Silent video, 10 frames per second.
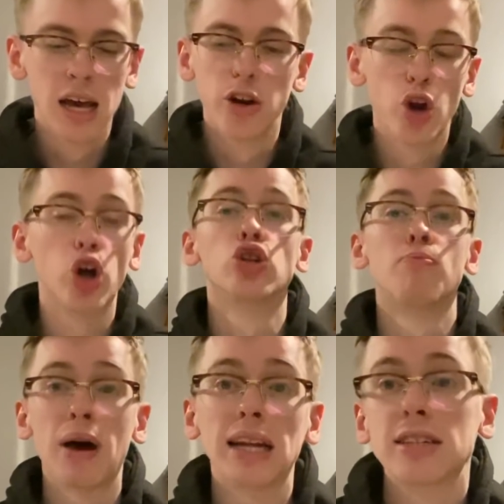Nothing
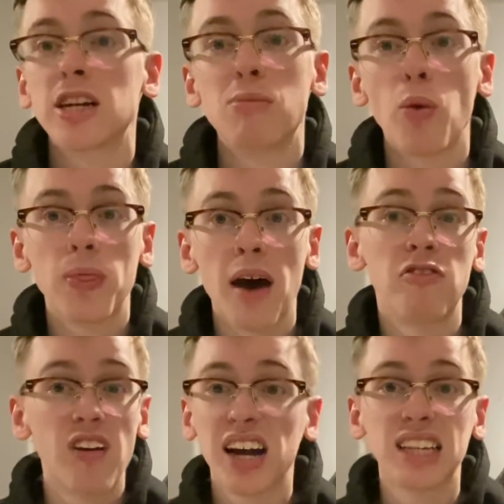embarrassing about that
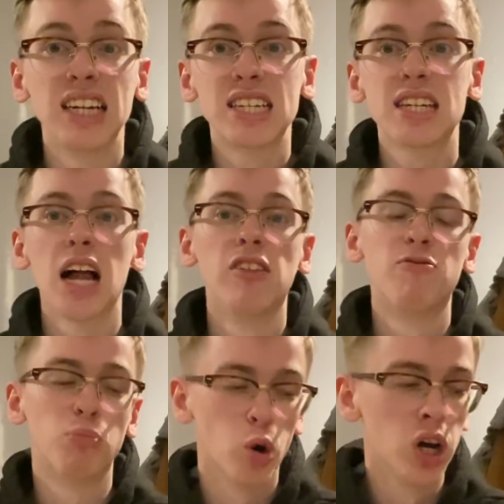fact in itself,
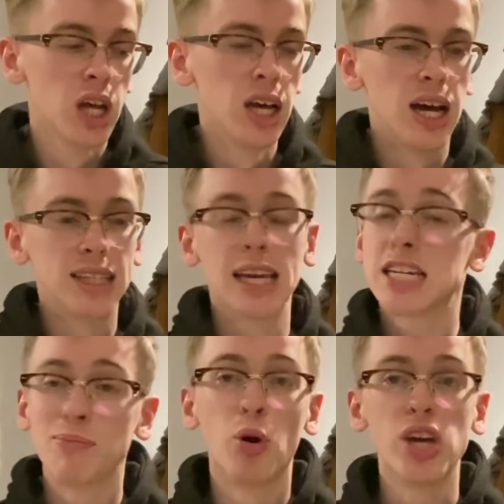but a
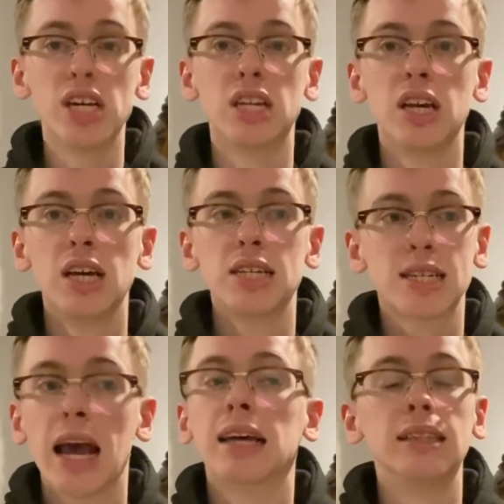disappointing
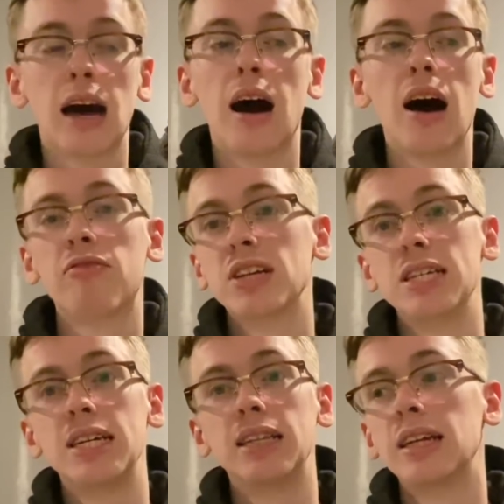second half,
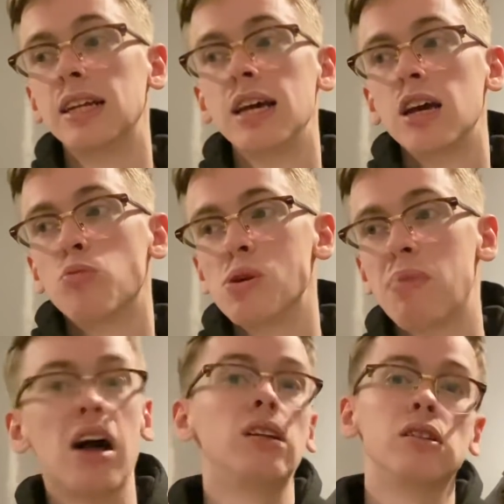considering we
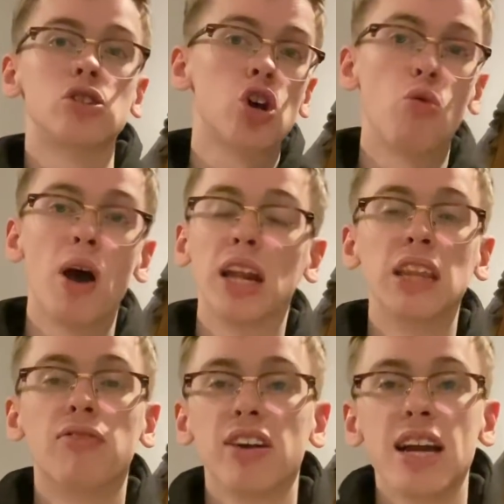battled so well in the
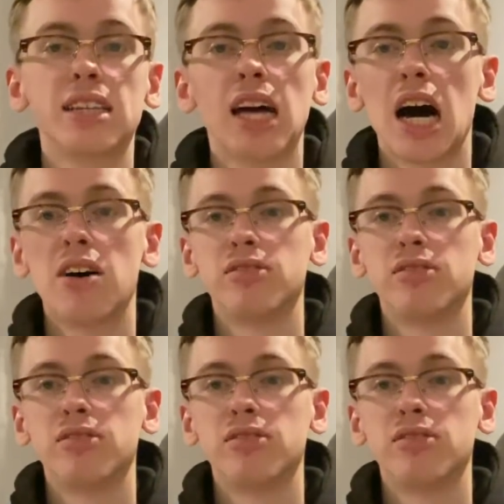first half.